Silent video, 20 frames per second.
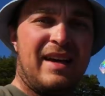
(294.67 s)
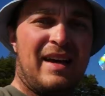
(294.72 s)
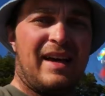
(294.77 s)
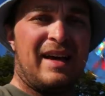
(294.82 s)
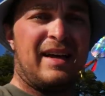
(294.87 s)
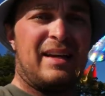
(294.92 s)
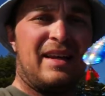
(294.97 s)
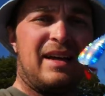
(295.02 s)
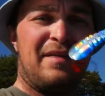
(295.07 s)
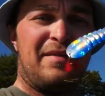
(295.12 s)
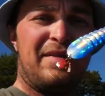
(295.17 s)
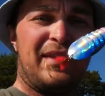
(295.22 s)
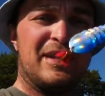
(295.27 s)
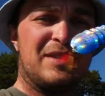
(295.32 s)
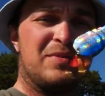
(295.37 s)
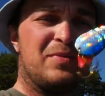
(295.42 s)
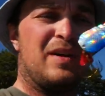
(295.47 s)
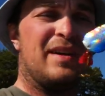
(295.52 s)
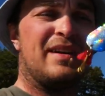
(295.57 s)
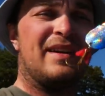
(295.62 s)
And if
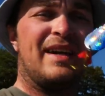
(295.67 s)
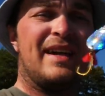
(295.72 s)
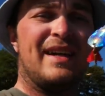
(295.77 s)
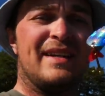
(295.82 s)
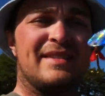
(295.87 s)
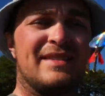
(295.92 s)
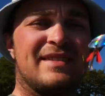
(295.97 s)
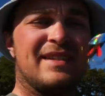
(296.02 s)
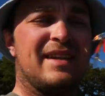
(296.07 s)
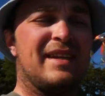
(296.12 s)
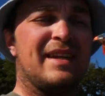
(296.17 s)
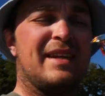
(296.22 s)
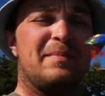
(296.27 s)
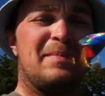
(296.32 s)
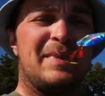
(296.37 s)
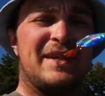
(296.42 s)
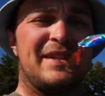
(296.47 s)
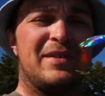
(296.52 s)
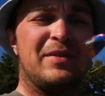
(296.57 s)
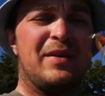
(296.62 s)
this one is a little
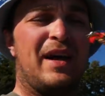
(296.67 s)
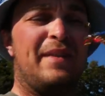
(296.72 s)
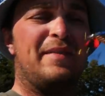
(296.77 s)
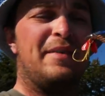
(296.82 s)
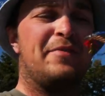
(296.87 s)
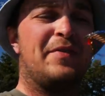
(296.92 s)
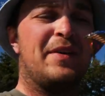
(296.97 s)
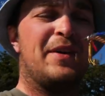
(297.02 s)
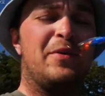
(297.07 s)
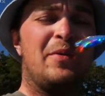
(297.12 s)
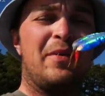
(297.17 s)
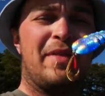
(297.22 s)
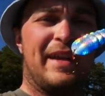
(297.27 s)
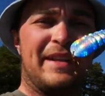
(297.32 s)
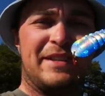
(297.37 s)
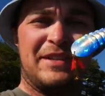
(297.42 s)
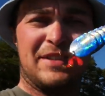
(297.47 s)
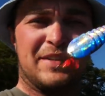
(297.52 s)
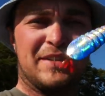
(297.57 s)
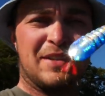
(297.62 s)
bit too heavy for you
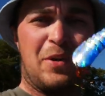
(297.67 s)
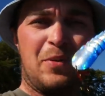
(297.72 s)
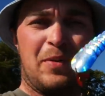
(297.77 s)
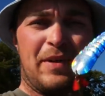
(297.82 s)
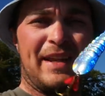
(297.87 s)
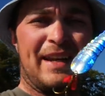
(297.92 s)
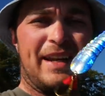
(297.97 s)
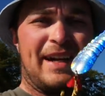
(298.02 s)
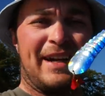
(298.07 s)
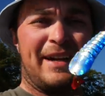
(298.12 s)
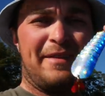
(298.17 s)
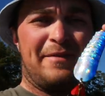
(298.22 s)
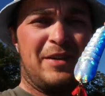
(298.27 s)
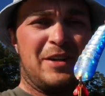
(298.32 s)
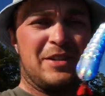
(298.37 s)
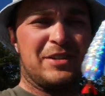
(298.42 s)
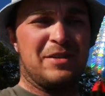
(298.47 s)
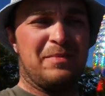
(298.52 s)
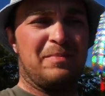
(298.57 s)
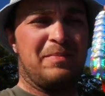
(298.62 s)
then just go with the lighter
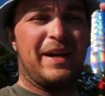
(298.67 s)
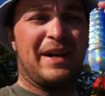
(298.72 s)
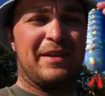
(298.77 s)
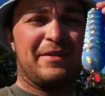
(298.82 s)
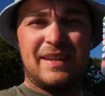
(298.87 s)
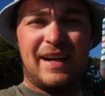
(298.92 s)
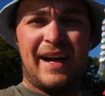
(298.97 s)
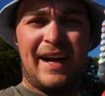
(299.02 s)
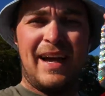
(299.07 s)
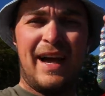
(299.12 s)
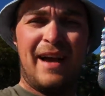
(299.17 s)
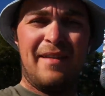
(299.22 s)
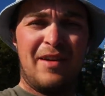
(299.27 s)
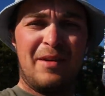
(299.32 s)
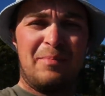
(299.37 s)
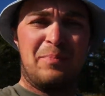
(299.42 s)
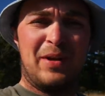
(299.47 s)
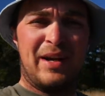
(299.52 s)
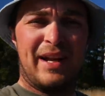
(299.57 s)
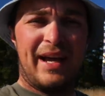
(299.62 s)
version but I have
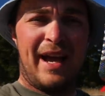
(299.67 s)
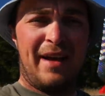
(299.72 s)
a pretty